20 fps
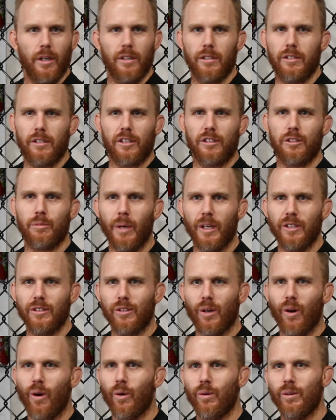6
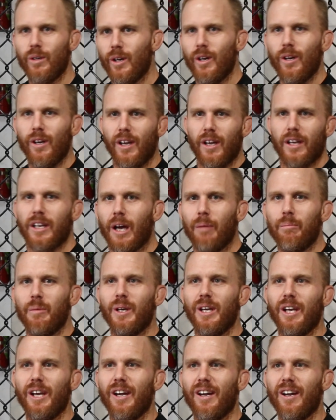months old,
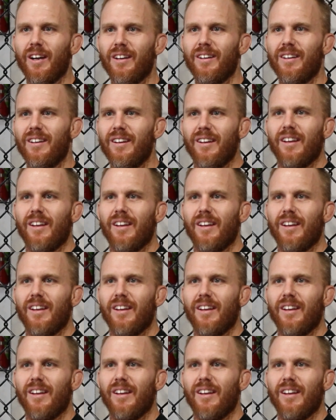coming here,